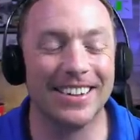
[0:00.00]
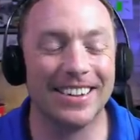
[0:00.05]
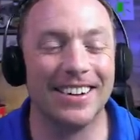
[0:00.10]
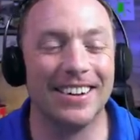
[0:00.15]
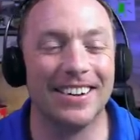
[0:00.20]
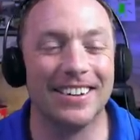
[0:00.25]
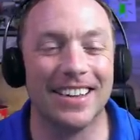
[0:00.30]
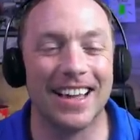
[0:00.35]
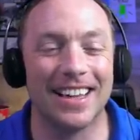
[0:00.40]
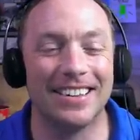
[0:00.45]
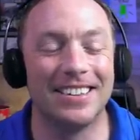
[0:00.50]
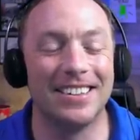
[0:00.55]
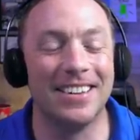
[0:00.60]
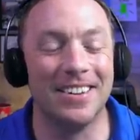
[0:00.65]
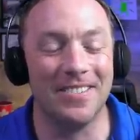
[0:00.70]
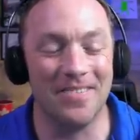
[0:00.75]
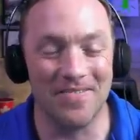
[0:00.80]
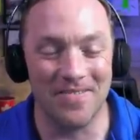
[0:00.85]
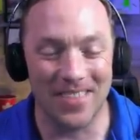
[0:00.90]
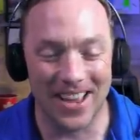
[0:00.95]
Oh, that's
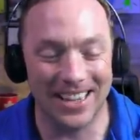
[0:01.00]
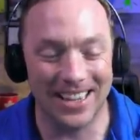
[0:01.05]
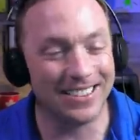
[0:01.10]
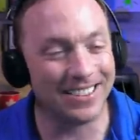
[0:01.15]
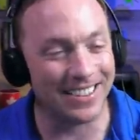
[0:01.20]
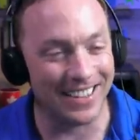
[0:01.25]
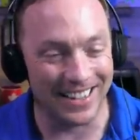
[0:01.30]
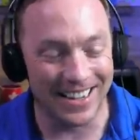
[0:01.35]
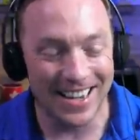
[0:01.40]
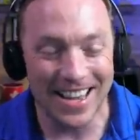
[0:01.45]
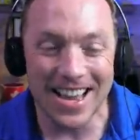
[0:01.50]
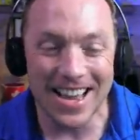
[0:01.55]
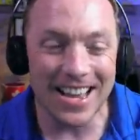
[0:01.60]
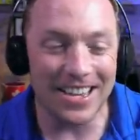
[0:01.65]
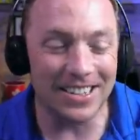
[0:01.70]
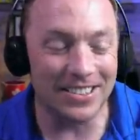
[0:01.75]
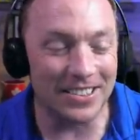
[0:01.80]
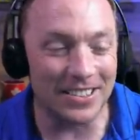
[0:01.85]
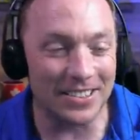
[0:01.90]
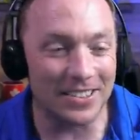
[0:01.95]
amazing.
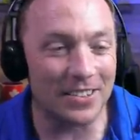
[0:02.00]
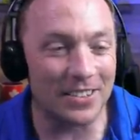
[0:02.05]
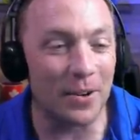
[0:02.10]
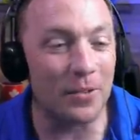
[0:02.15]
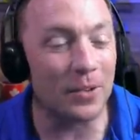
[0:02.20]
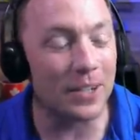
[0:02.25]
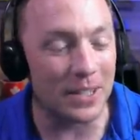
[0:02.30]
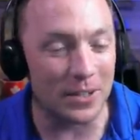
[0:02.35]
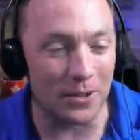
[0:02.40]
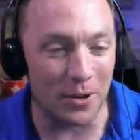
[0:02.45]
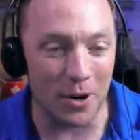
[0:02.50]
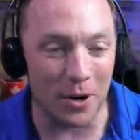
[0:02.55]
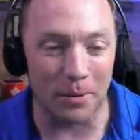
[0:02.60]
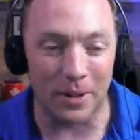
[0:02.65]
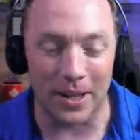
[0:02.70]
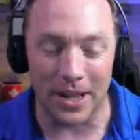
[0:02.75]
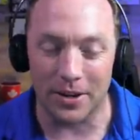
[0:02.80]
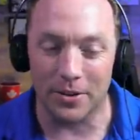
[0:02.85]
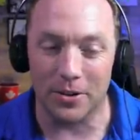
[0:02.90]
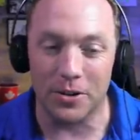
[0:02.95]
And she's totally adorable.
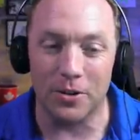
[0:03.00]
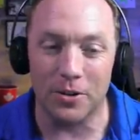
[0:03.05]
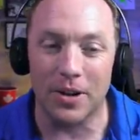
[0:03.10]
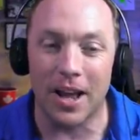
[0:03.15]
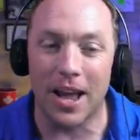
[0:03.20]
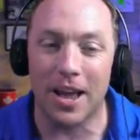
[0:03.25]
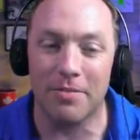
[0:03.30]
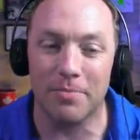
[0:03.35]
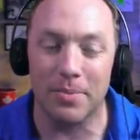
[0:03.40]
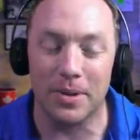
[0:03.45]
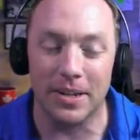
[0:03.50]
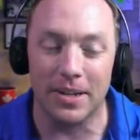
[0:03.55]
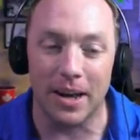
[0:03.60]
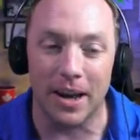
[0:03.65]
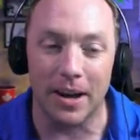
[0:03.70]
I know you and I have been